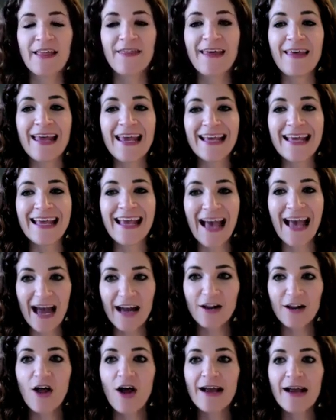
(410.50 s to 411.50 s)
They
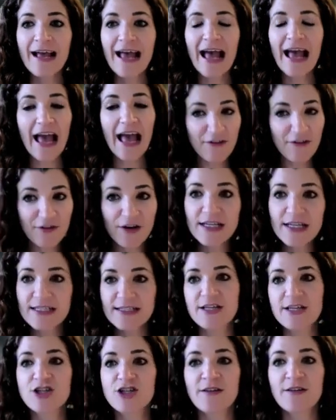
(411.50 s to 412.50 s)
catalog every
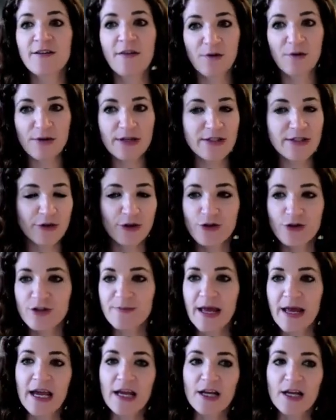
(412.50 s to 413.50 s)
decision that the researchers
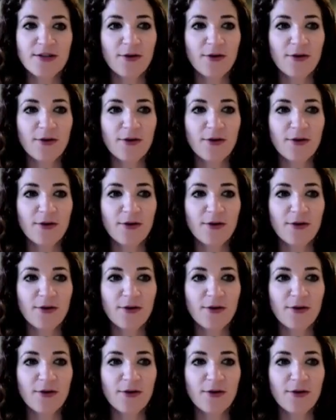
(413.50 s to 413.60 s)
made.